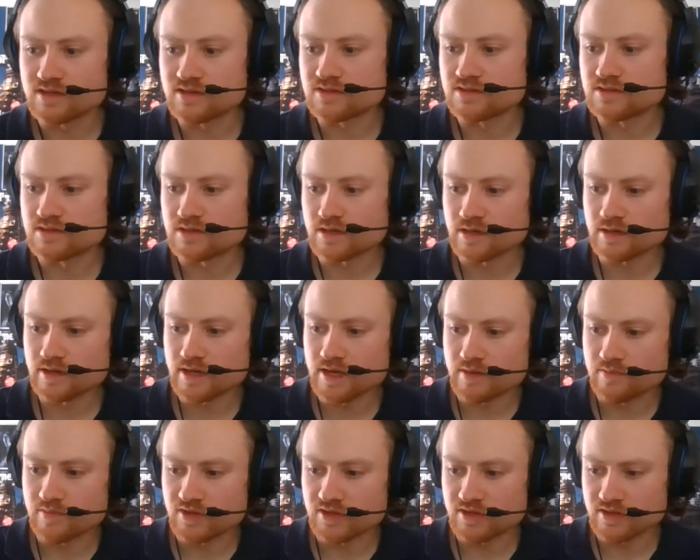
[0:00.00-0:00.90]
so
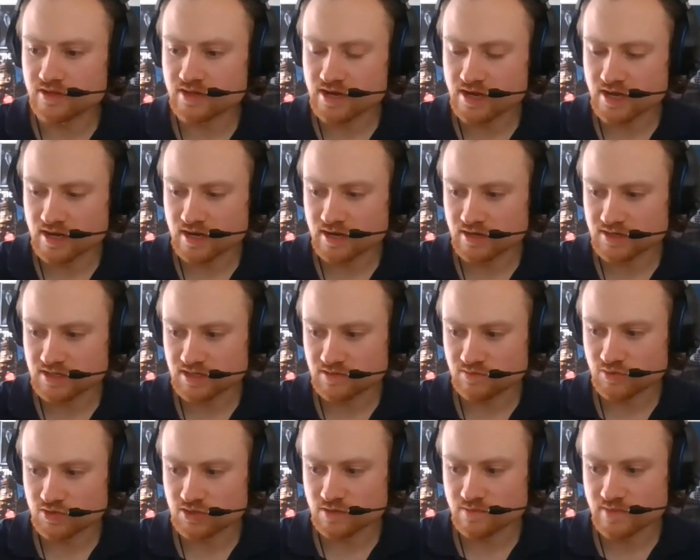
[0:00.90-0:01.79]
yeah, but then again, like I
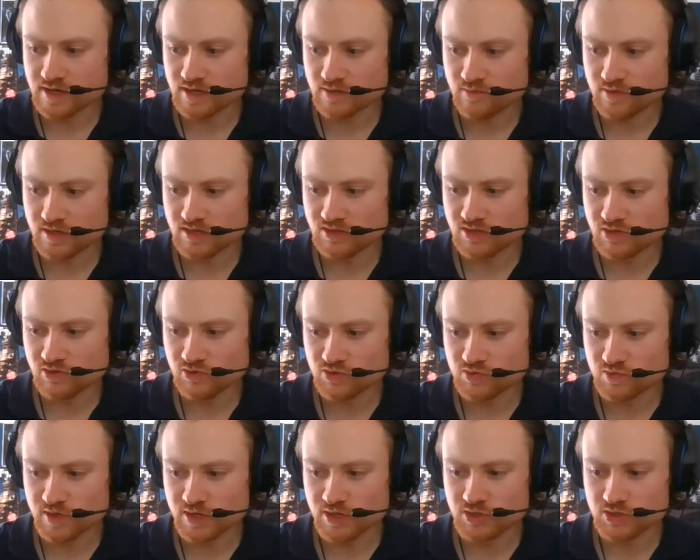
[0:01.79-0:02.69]
said, with Tom Baker being the
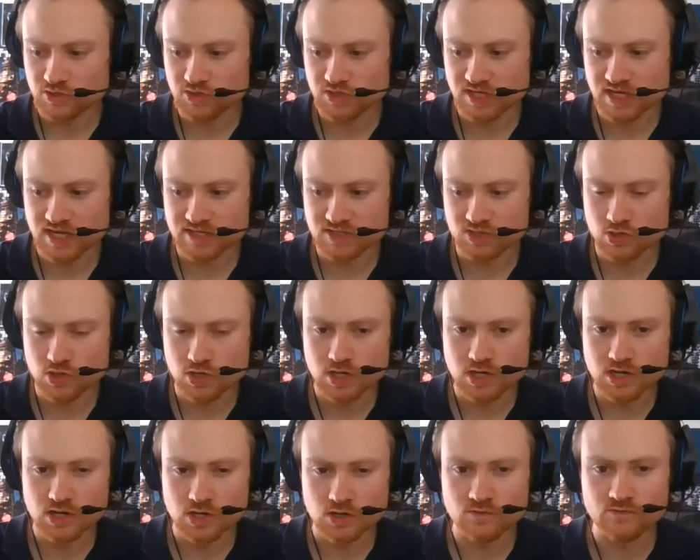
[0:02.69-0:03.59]
longest running Doctor, he has got
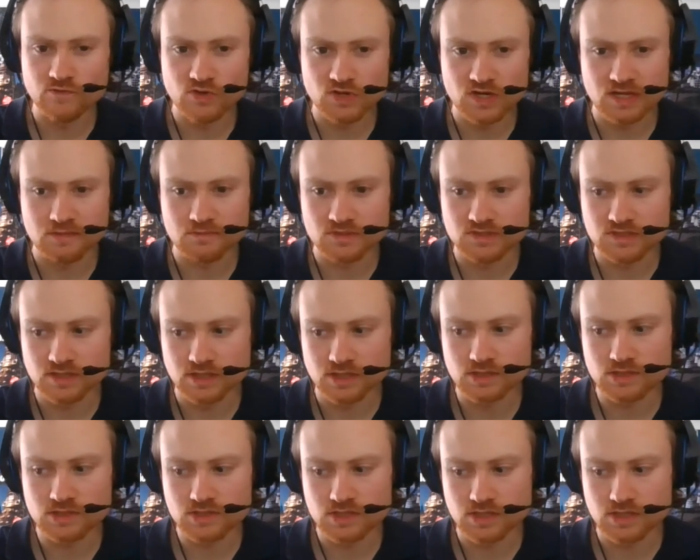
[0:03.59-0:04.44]
a lot of good episodes.